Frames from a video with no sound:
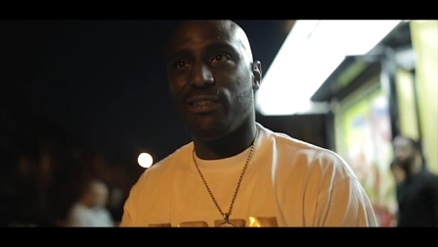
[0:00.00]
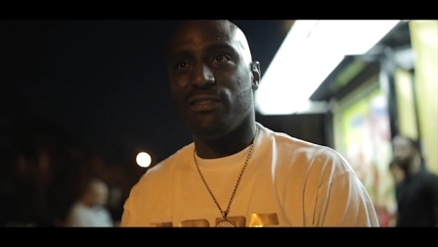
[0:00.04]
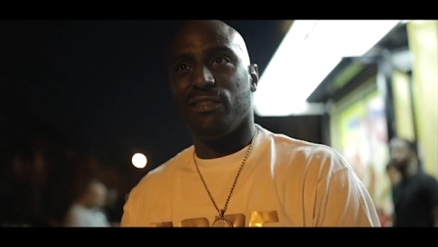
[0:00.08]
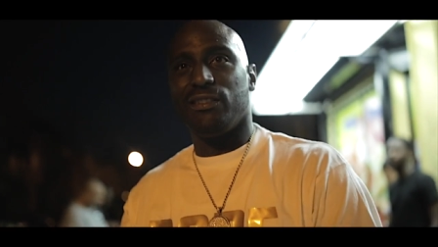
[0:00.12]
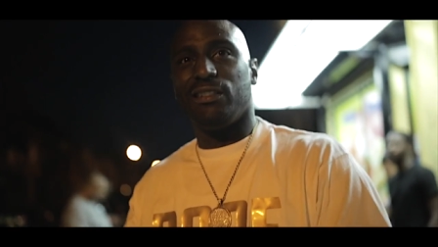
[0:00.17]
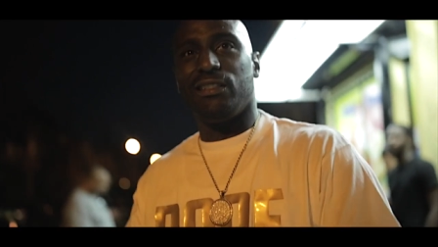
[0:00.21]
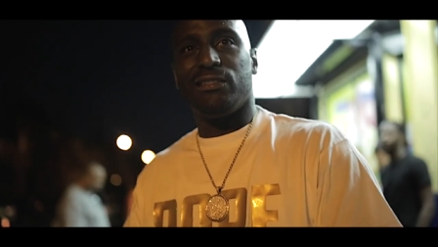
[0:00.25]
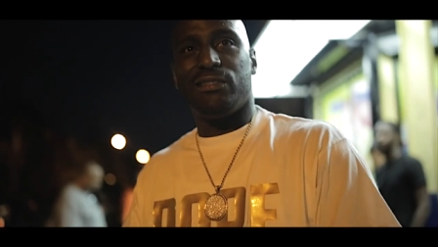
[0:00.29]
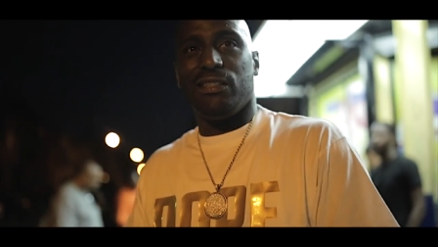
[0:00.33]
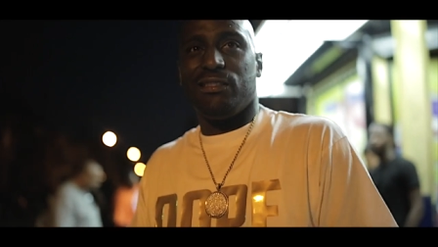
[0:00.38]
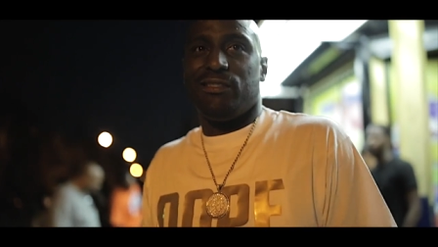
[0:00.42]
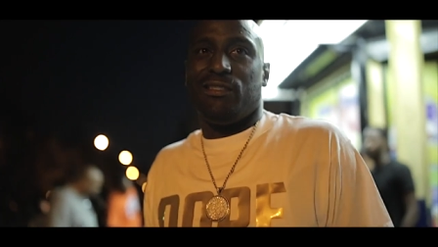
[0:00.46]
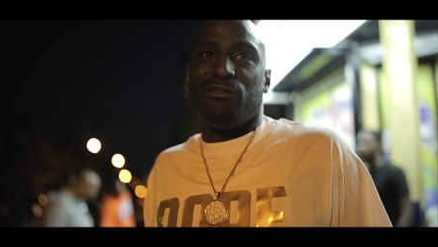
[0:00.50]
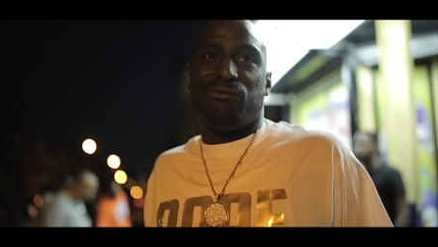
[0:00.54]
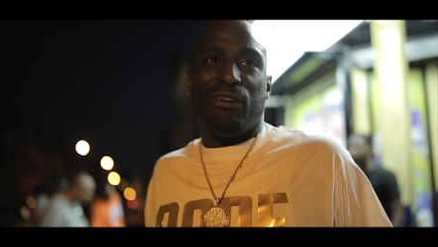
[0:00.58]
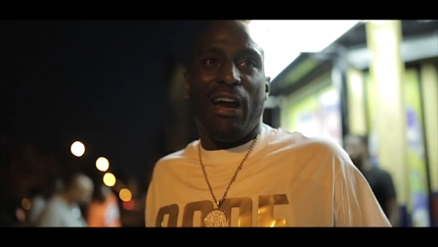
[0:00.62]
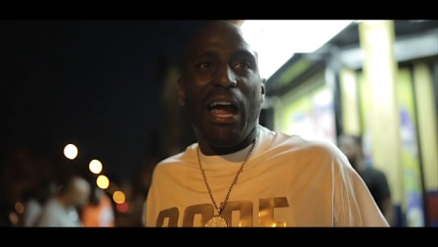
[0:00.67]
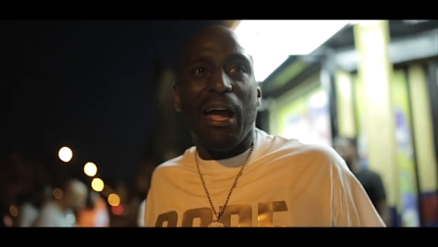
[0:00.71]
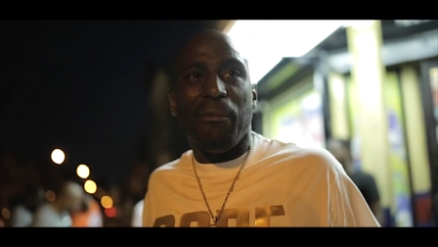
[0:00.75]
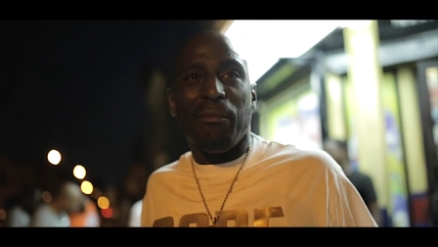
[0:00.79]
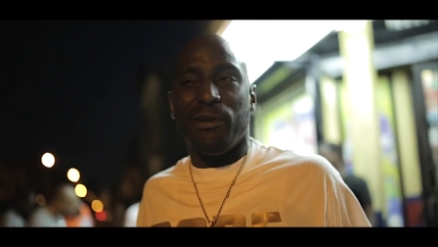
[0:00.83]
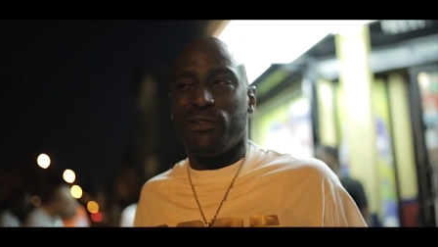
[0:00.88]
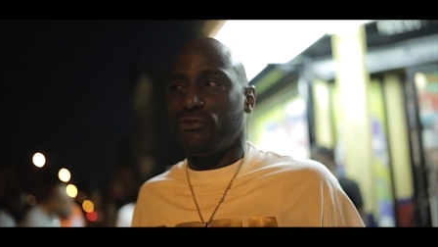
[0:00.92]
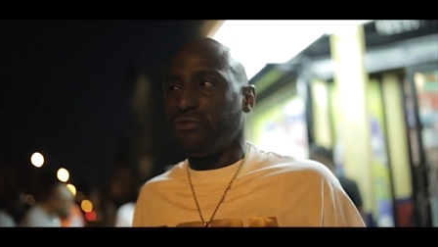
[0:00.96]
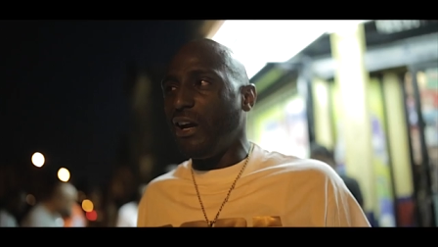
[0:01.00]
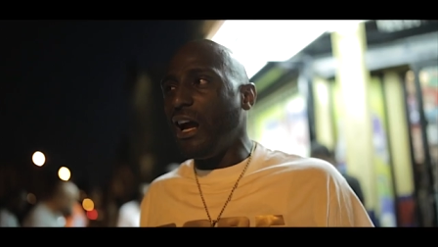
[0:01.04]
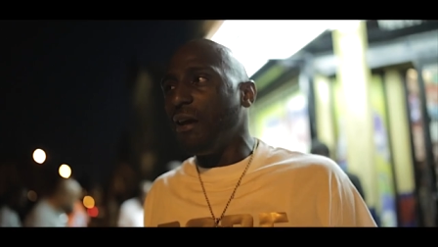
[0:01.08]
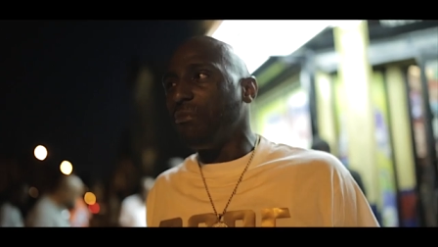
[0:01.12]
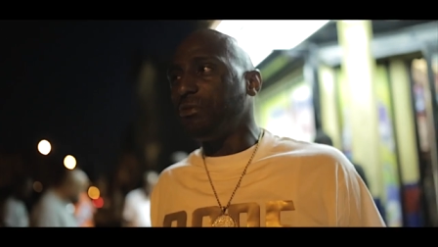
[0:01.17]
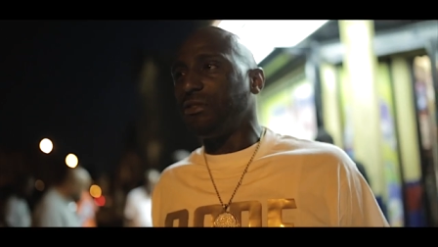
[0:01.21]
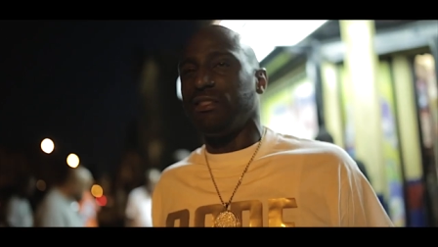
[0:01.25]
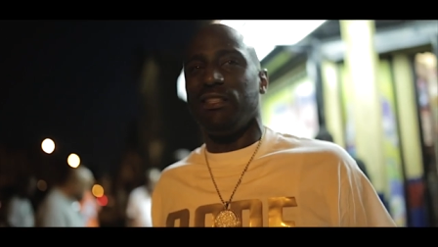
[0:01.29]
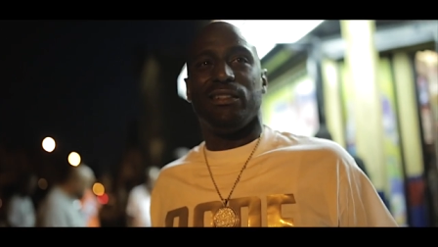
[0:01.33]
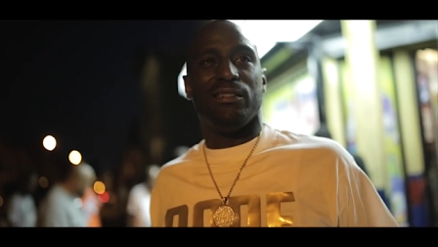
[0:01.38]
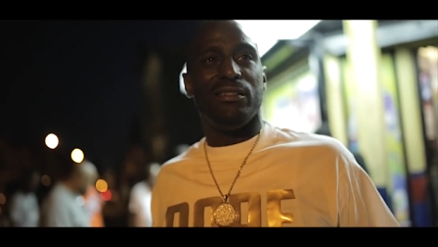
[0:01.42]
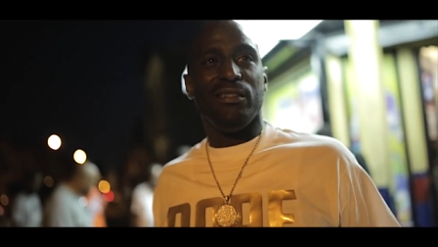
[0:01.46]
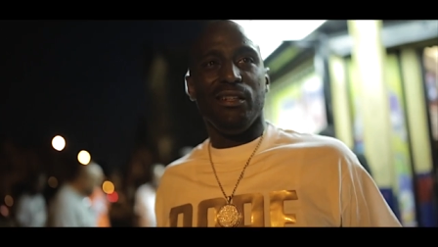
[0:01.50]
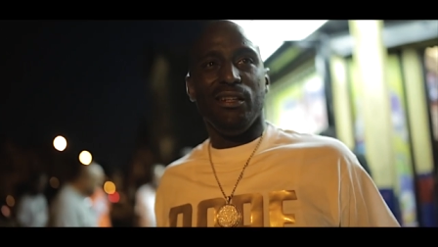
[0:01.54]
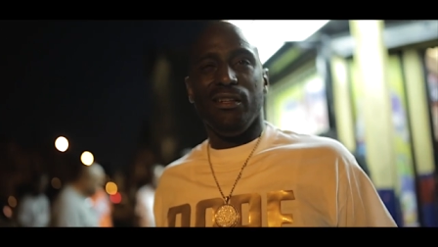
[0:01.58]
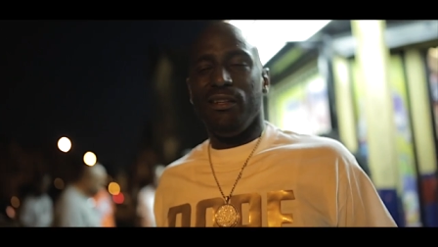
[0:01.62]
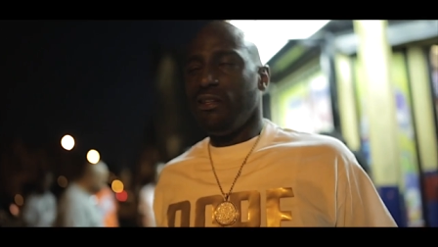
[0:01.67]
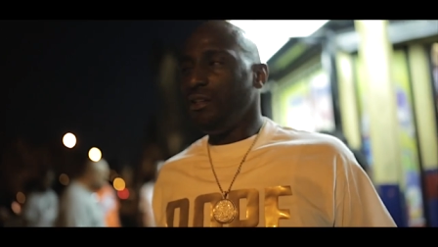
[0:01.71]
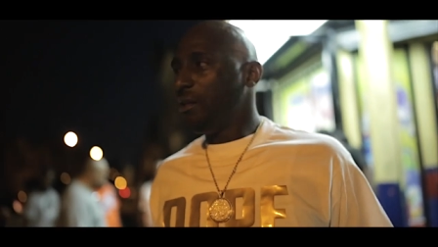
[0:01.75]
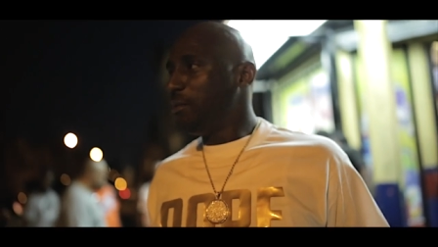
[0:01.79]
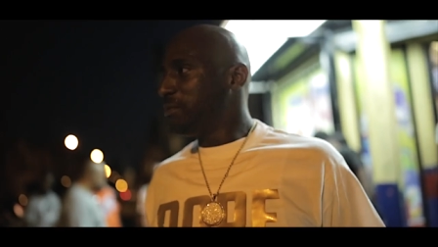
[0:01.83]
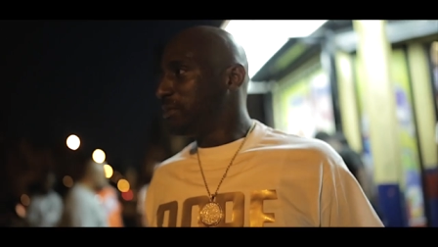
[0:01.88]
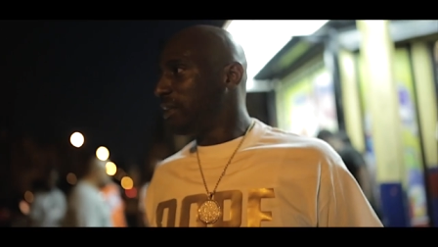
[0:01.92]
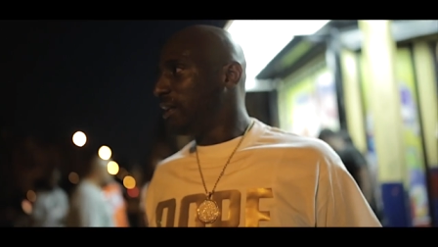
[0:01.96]
It's, it's rap, it's rap shit. You know
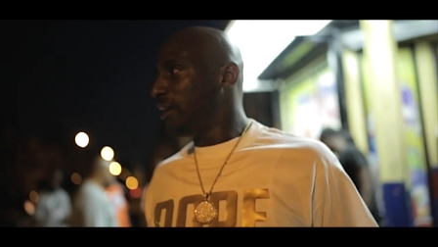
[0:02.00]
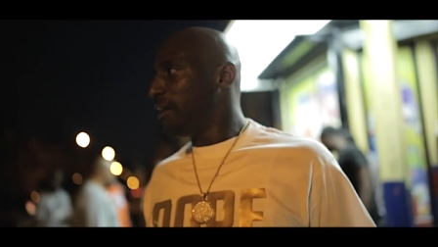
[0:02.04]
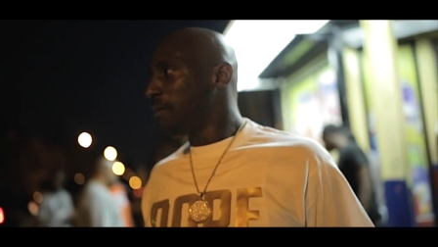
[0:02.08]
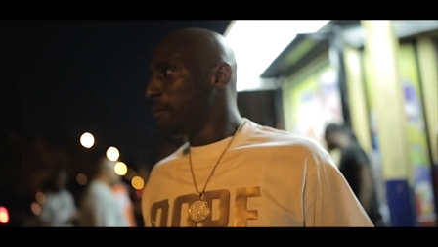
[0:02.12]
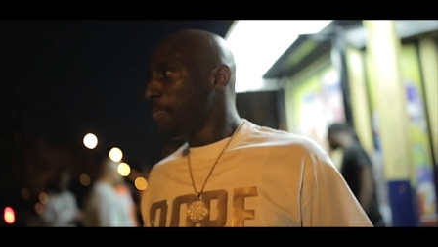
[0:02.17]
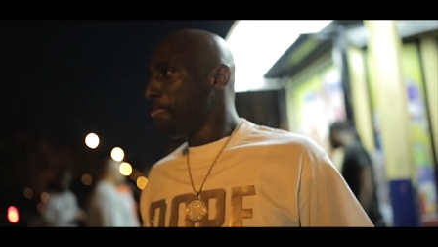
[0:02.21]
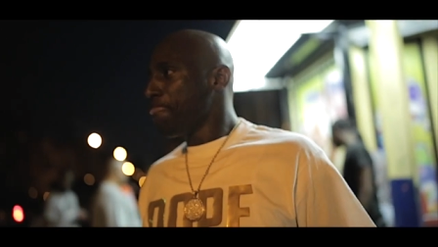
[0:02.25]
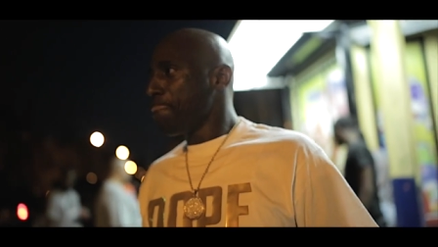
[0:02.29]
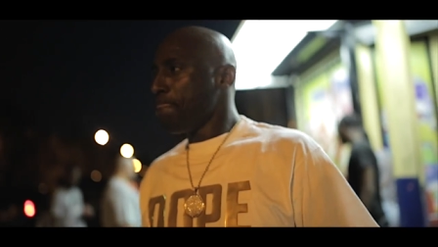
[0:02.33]
what I'm saying,